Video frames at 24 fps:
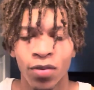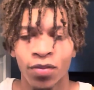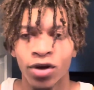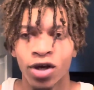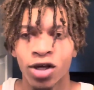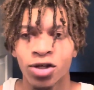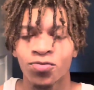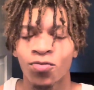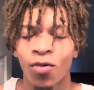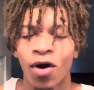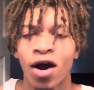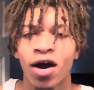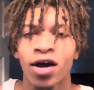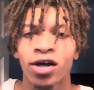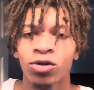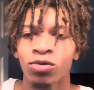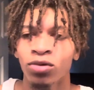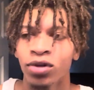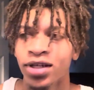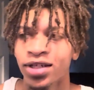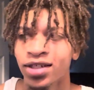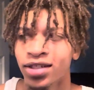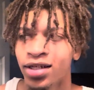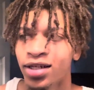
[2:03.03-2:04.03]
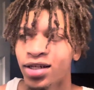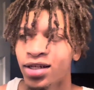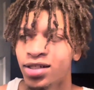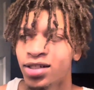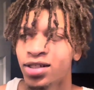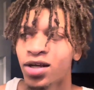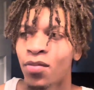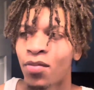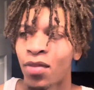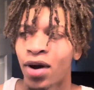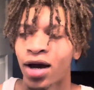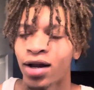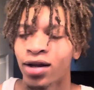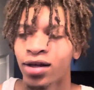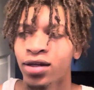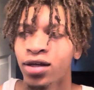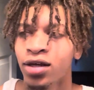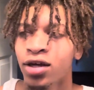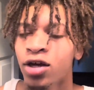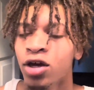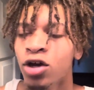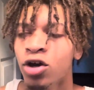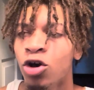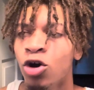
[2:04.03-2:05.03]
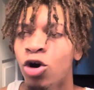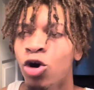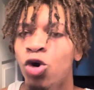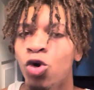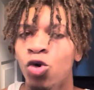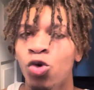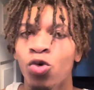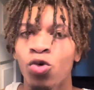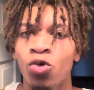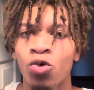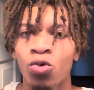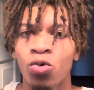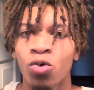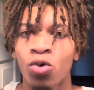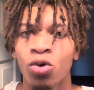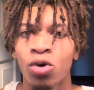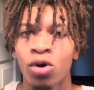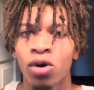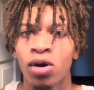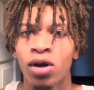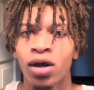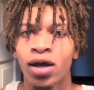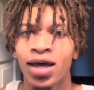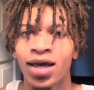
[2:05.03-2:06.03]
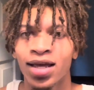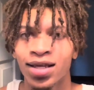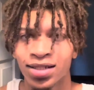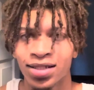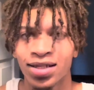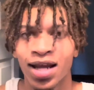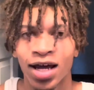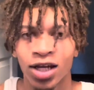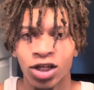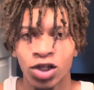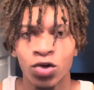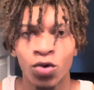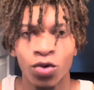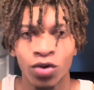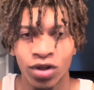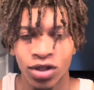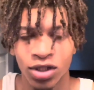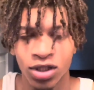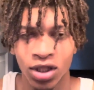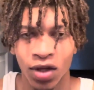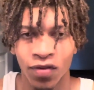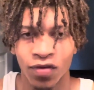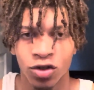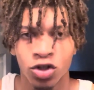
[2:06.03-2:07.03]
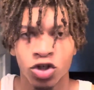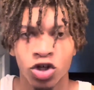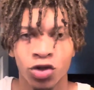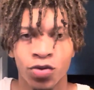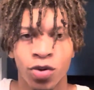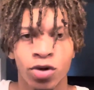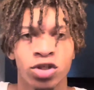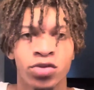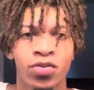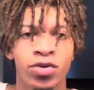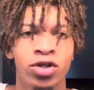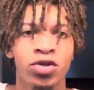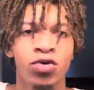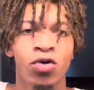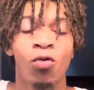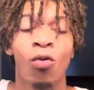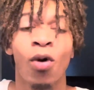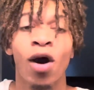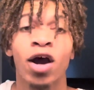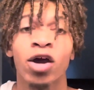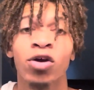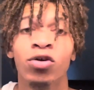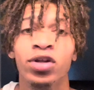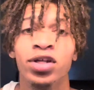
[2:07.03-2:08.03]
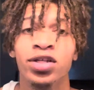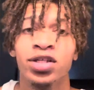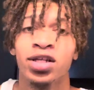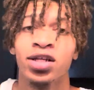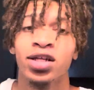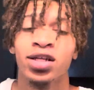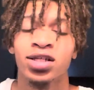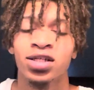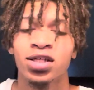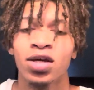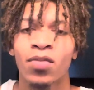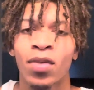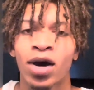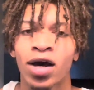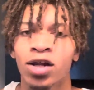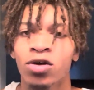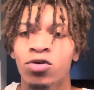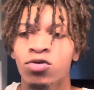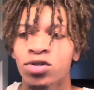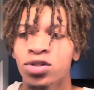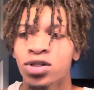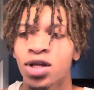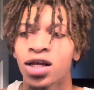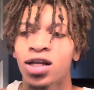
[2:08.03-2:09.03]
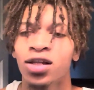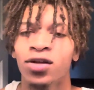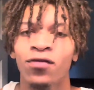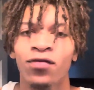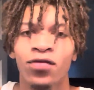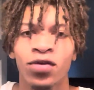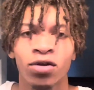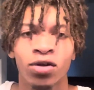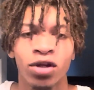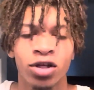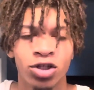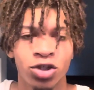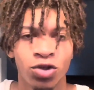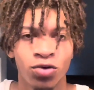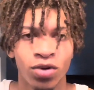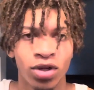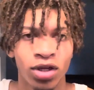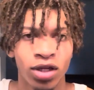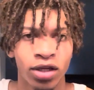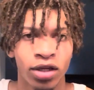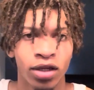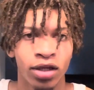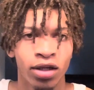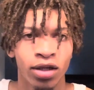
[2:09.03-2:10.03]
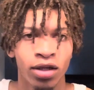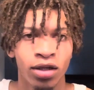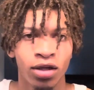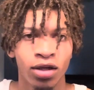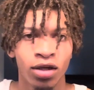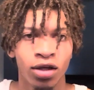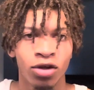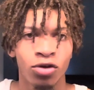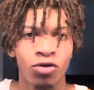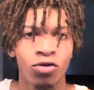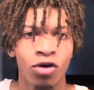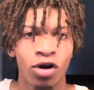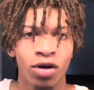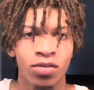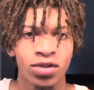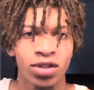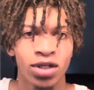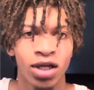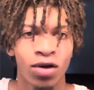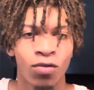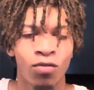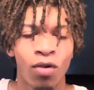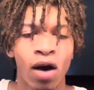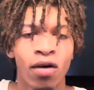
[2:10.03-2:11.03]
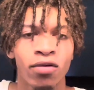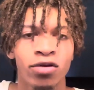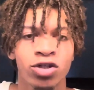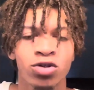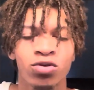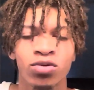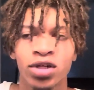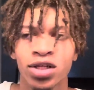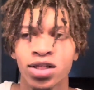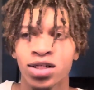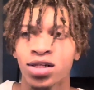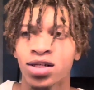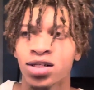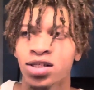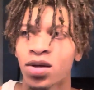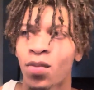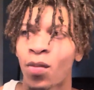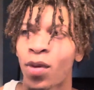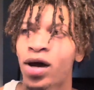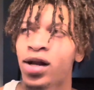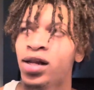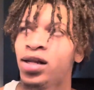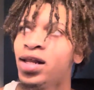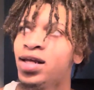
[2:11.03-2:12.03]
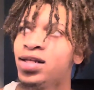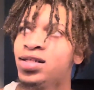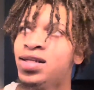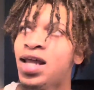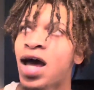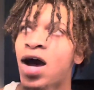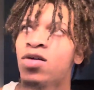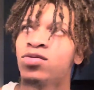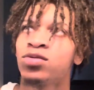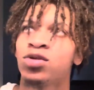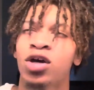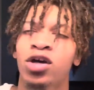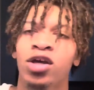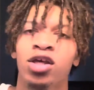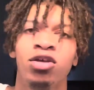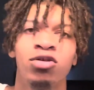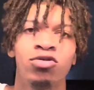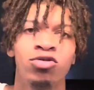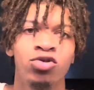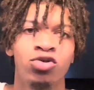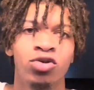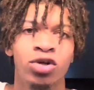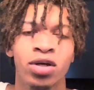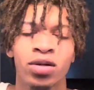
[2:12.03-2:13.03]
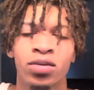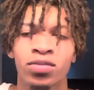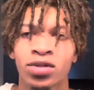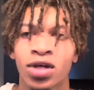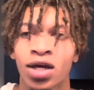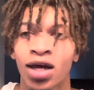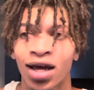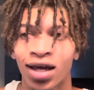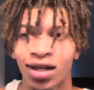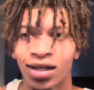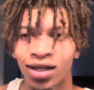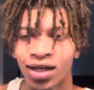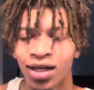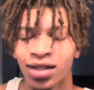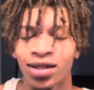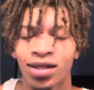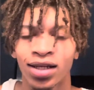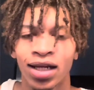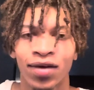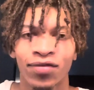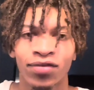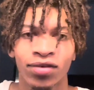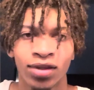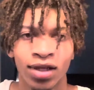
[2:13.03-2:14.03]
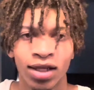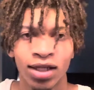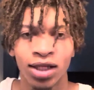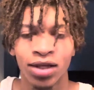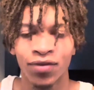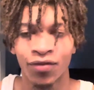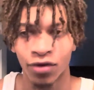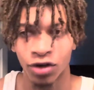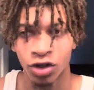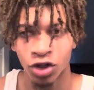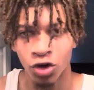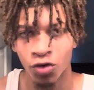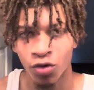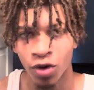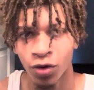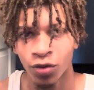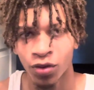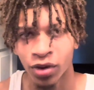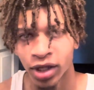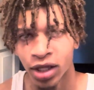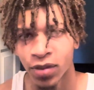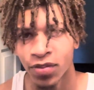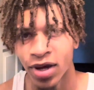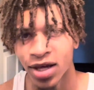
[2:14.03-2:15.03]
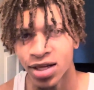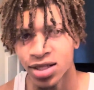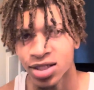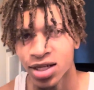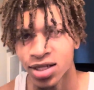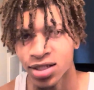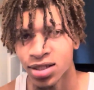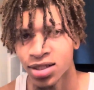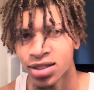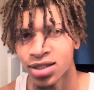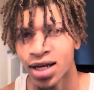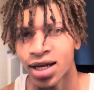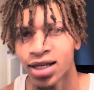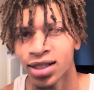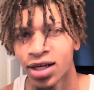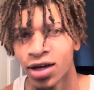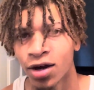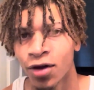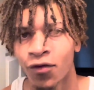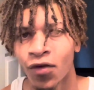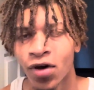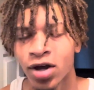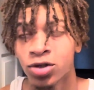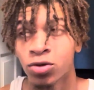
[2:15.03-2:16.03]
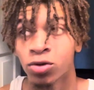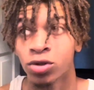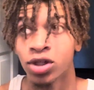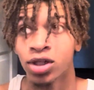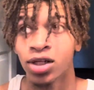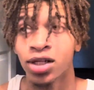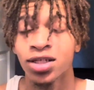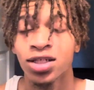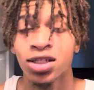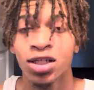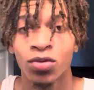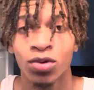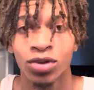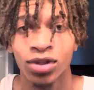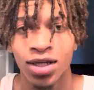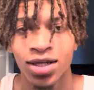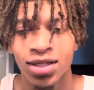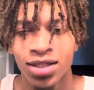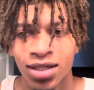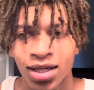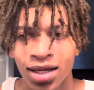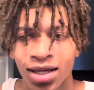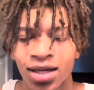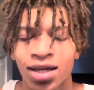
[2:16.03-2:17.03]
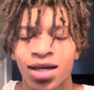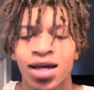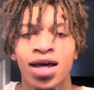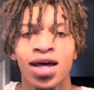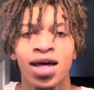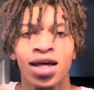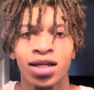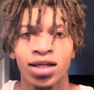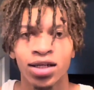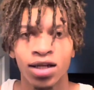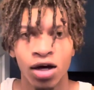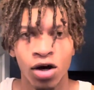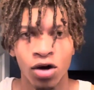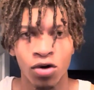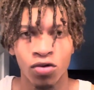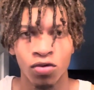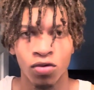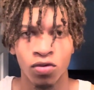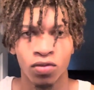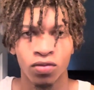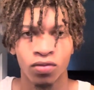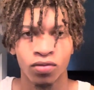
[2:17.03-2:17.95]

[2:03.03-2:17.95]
Because why are you listening to somebody who is not doing the stuff that you're supposed to be doing? Why are you listening to somebody who's not in the field that you're in? You know what I'm saying? Why would you listen to somebody that's down talking your dreams and look at the life that they live in? Do it really make sense to take their advice or to listen to what they're saying? No.